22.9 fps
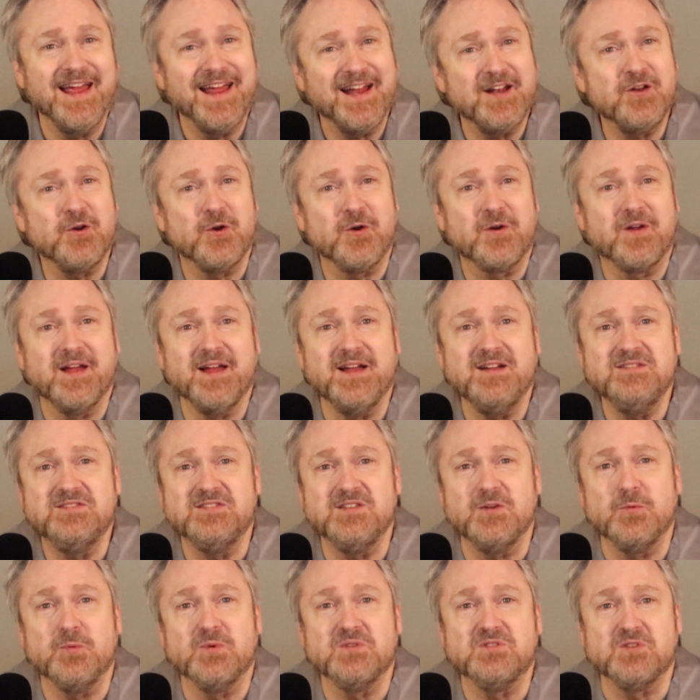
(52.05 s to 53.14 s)
Edgar Cayce
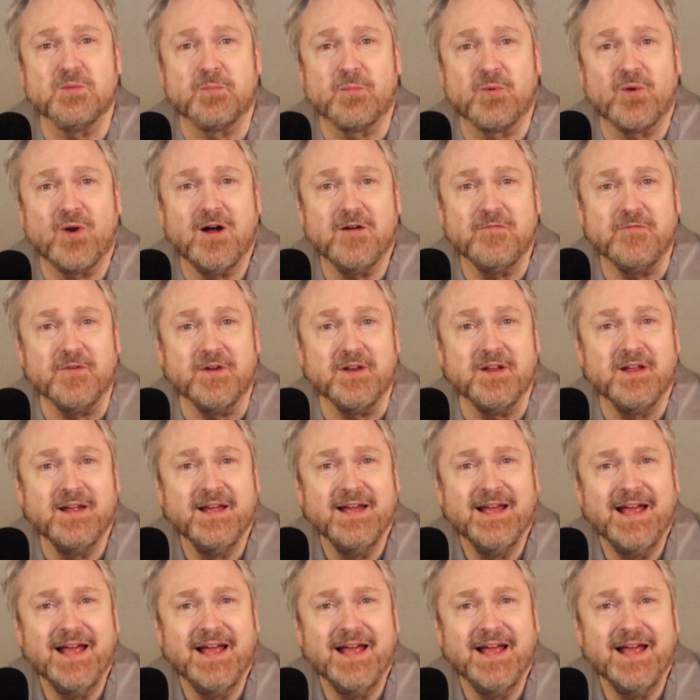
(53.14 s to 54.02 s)
was a prophet